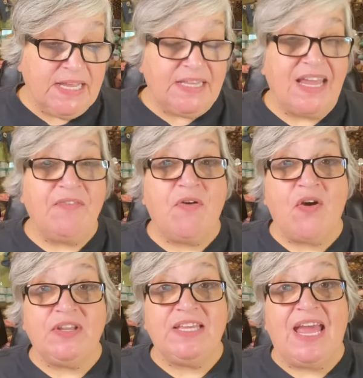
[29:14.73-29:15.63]
They have
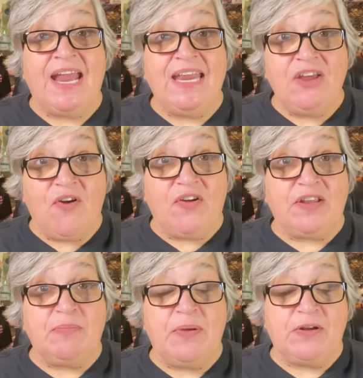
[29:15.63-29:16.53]
hardly any yarn
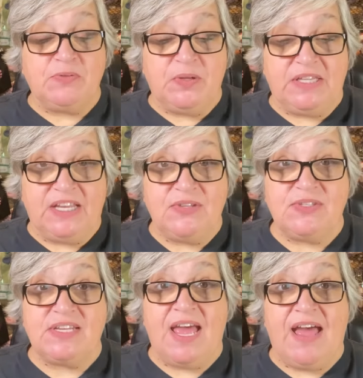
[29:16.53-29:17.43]
compared to what they
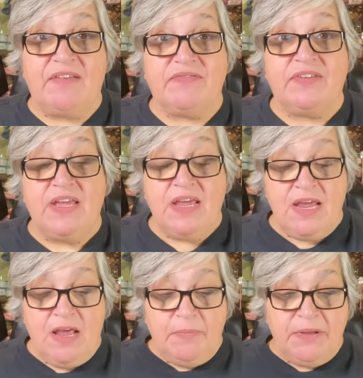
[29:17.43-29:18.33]
used to have.
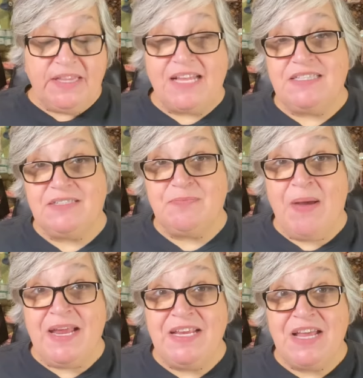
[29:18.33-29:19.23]
But that's
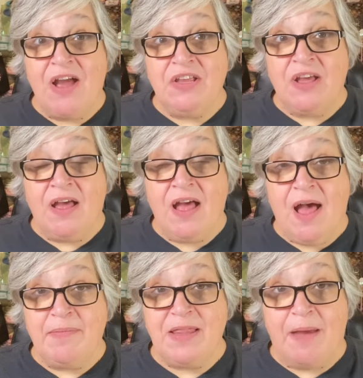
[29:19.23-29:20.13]
my
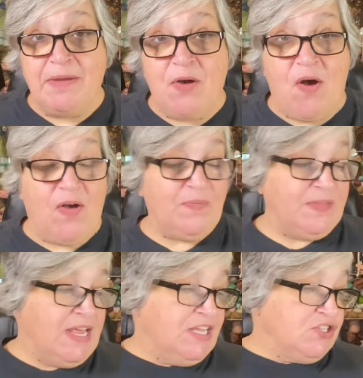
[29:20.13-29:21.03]
Hobby Lobby haul.
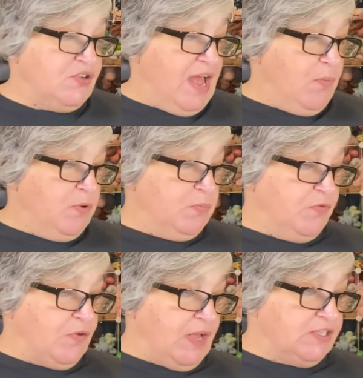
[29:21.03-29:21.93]
So now we'll
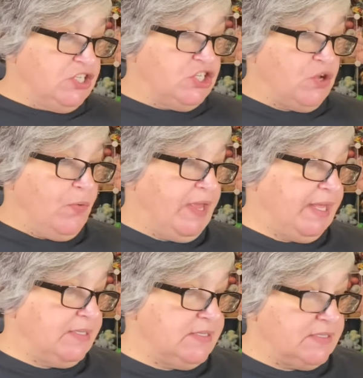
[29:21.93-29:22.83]
move on to
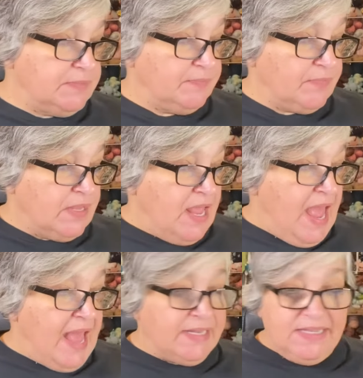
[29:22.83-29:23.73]
Joann's.
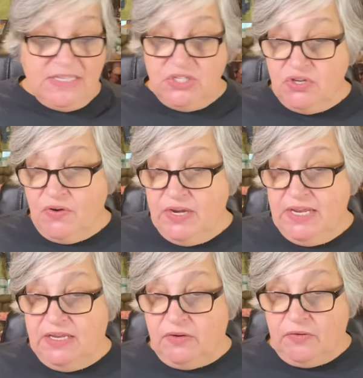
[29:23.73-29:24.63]
And this yarn
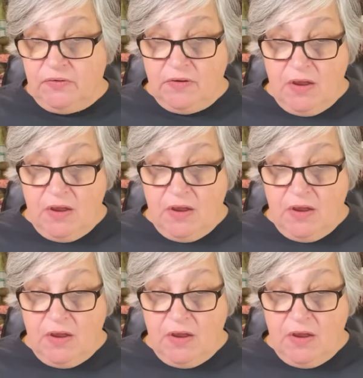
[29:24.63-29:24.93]
here,